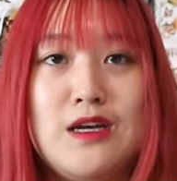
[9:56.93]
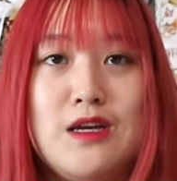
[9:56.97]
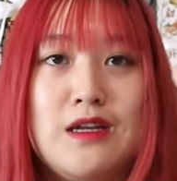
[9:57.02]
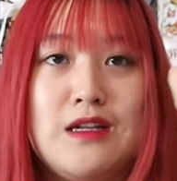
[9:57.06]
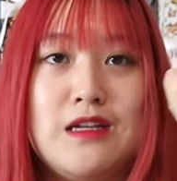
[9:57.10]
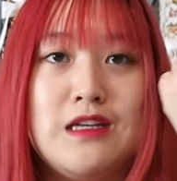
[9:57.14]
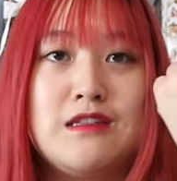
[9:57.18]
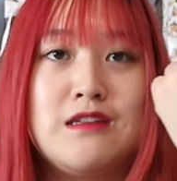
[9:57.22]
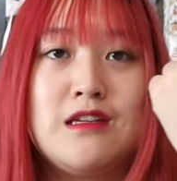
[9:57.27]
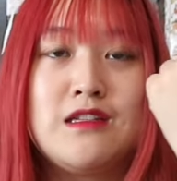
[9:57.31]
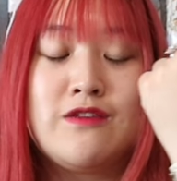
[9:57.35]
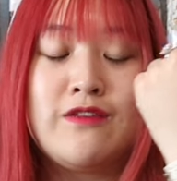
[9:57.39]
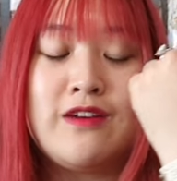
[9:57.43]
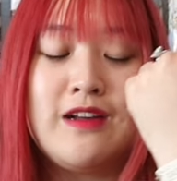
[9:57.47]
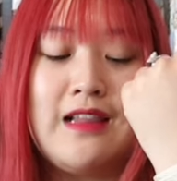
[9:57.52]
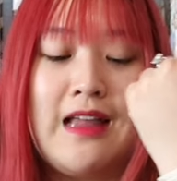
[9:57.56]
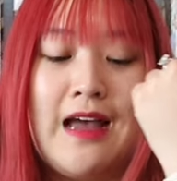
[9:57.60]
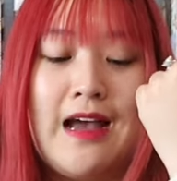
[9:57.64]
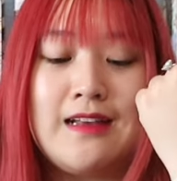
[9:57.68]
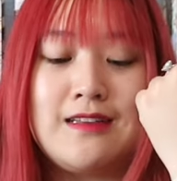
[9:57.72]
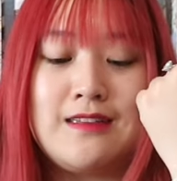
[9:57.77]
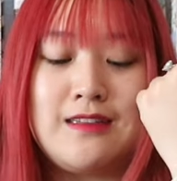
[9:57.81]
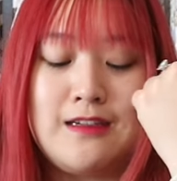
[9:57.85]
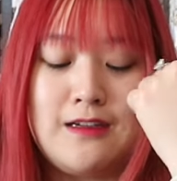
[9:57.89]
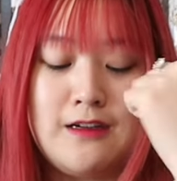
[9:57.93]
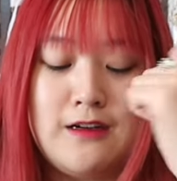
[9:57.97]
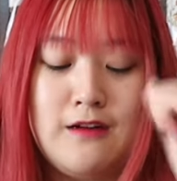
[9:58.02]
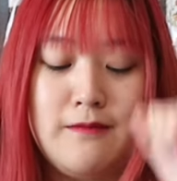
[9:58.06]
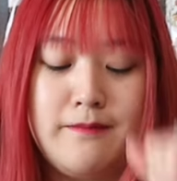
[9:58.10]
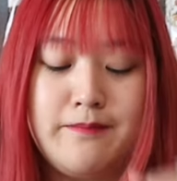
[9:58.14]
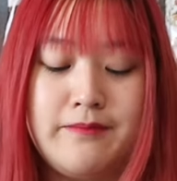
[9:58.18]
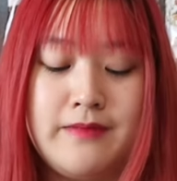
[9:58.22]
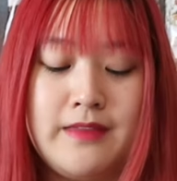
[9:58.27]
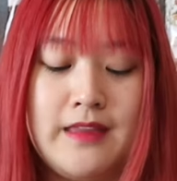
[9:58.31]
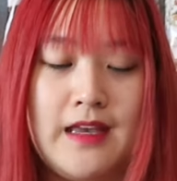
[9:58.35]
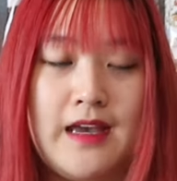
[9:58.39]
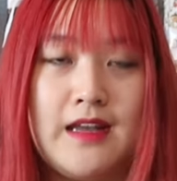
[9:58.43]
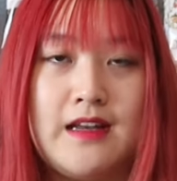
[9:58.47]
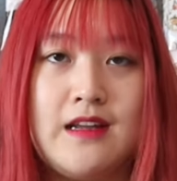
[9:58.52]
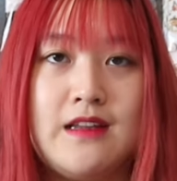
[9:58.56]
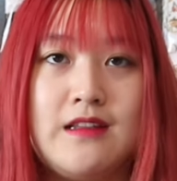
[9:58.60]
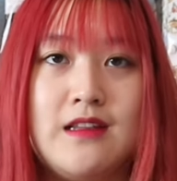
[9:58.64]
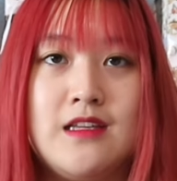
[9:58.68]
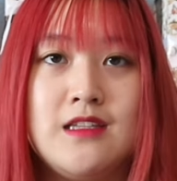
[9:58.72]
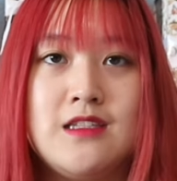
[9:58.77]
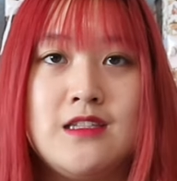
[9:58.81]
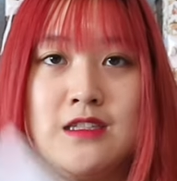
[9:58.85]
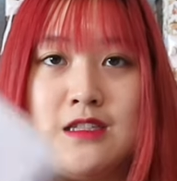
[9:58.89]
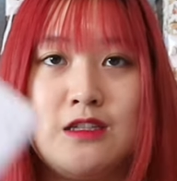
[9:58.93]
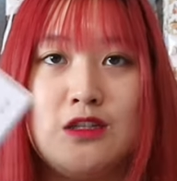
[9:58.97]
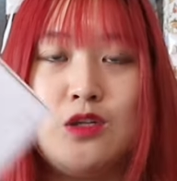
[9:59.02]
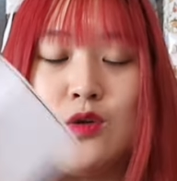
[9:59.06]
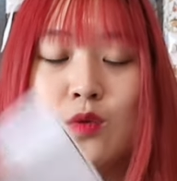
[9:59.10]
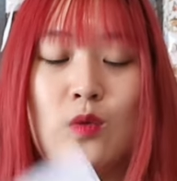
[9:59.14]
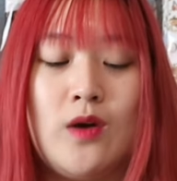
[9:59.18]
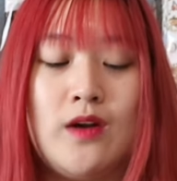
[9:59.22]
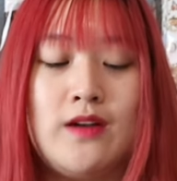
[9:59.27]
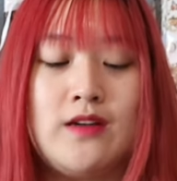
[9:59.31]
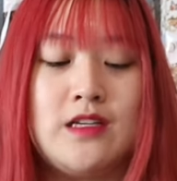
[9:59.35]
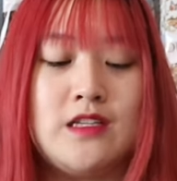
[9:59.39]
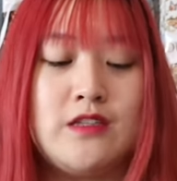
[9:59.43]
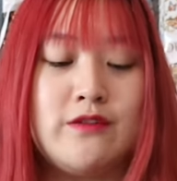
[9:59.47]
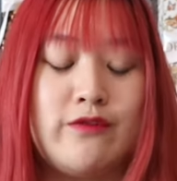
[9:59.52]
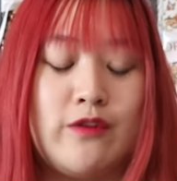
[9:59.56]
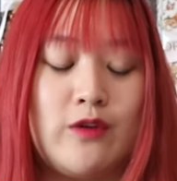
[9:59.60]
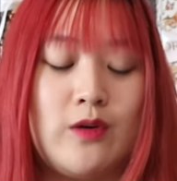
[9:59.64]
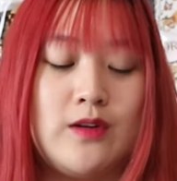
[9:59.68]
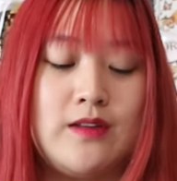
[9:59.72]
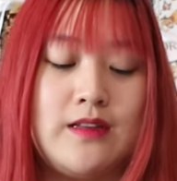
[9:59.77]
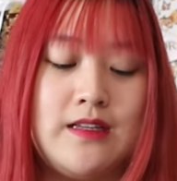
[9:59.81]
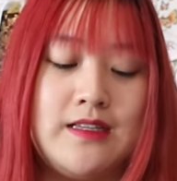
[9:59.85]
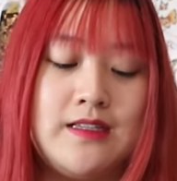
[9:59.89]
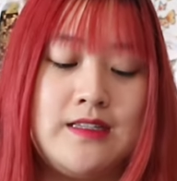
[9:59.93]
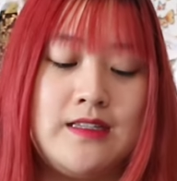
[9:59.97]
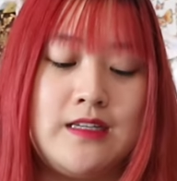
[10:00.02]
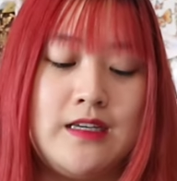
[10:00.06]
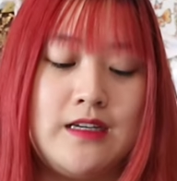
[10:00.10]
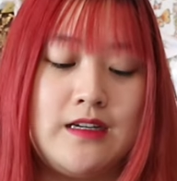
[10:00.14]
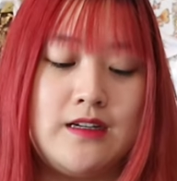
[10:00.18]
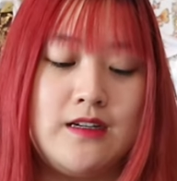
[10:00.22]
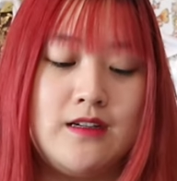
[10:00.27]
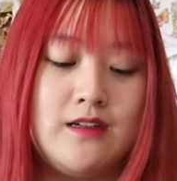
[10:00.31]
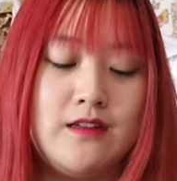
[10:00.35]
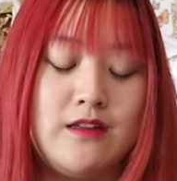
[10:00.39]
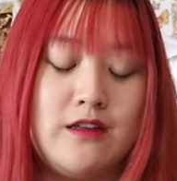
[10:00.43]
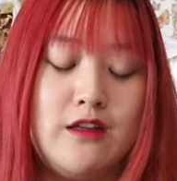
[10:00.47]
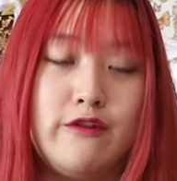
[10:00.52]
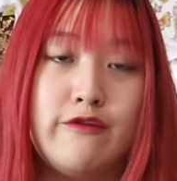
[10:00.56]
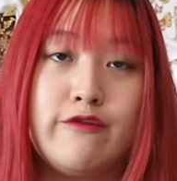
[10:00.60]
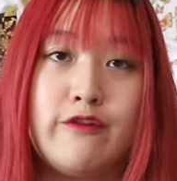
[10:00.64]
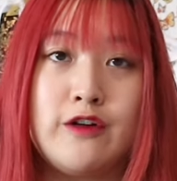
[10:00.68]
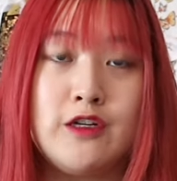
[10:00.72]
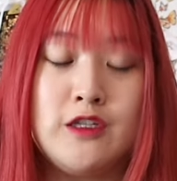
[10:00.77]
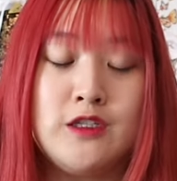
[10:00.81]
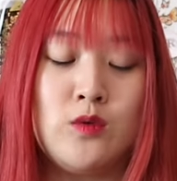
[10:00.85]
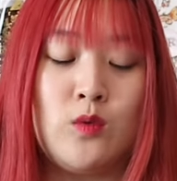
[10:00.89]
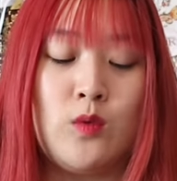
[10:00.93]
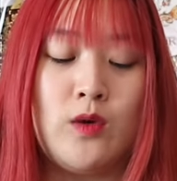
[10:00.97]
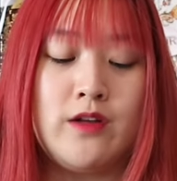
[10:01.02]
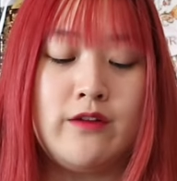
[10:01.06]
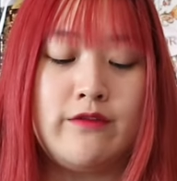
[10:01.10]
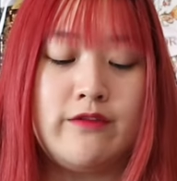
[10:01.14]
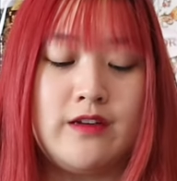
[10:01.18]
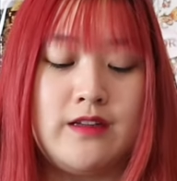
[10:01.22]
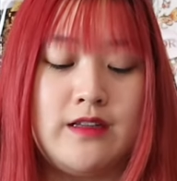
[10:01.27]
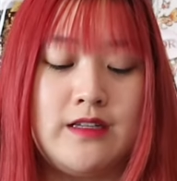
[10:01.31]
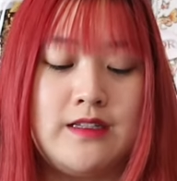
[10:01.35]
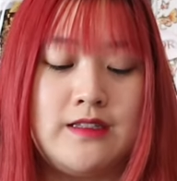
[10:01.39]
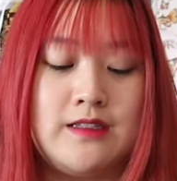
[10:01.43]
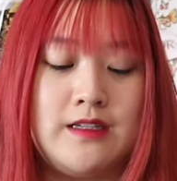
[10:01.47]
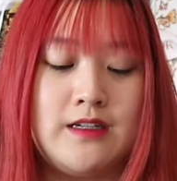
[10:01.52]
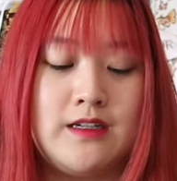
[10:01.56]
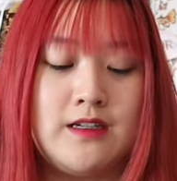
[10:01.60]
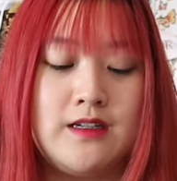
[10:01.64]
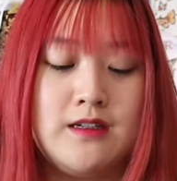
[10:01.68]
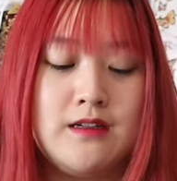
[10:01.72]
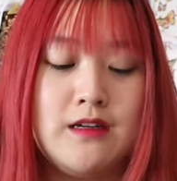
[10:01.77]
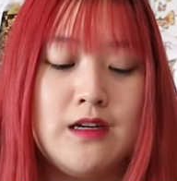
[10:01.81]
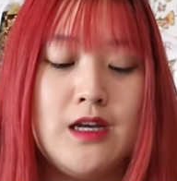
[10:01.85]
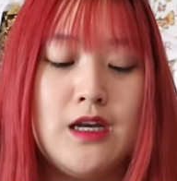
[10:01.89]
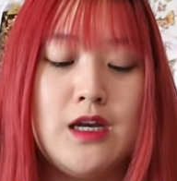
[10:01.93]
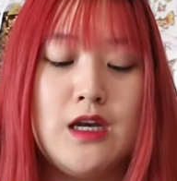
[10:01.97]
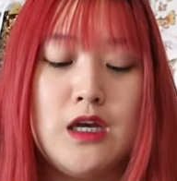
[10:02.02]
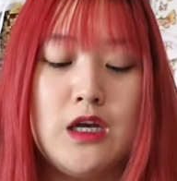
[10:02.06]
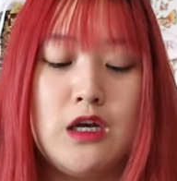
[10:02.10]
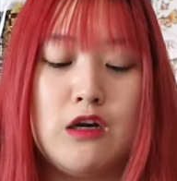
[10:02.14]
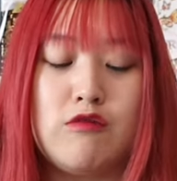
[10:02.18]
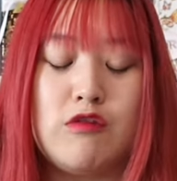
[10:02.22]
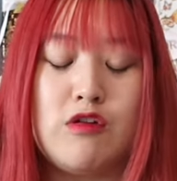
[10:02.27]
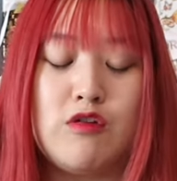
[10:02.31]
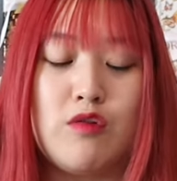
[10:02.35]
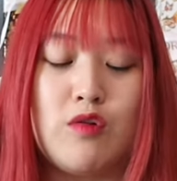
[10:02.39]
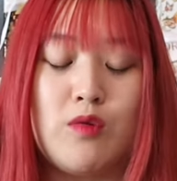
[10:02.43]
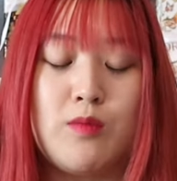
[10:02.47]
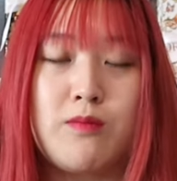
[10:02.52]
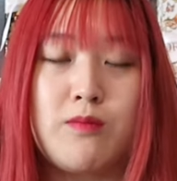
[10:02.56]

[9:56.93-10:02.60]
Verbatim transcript: this is for last year and then this new one is for this year, the first one for this year we will